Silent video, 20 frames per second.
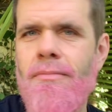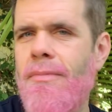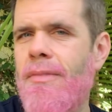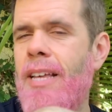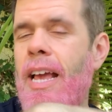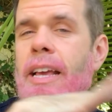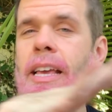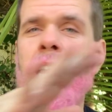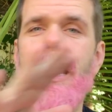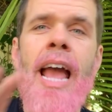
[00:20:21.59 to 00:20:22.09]

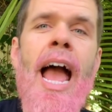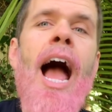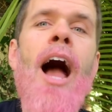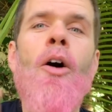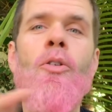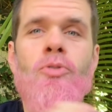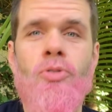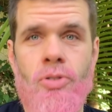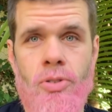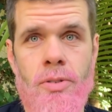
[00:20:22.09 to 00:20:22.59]
taking
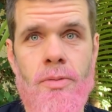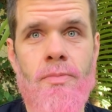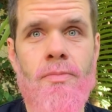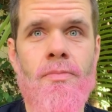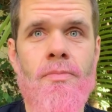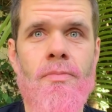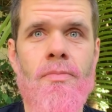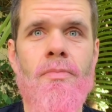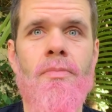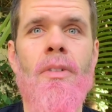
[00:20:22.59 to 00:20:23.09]
out
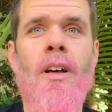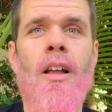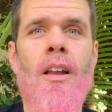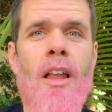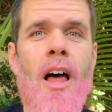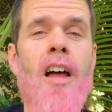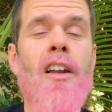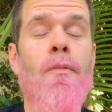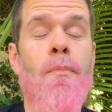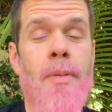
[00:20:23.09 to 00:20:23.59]
a
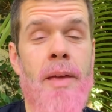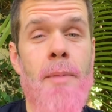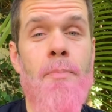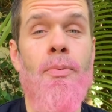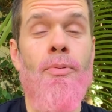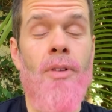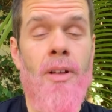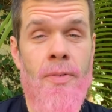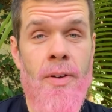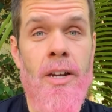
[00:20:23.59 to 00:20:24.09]
lot of
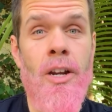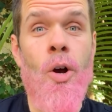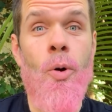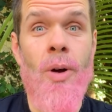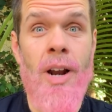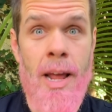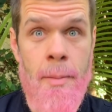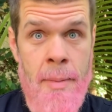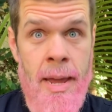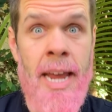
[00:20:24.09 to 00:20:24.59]
people, if you know
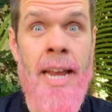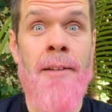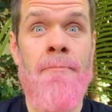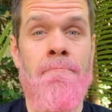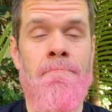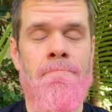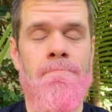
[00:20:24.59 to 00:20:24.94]
what I mean.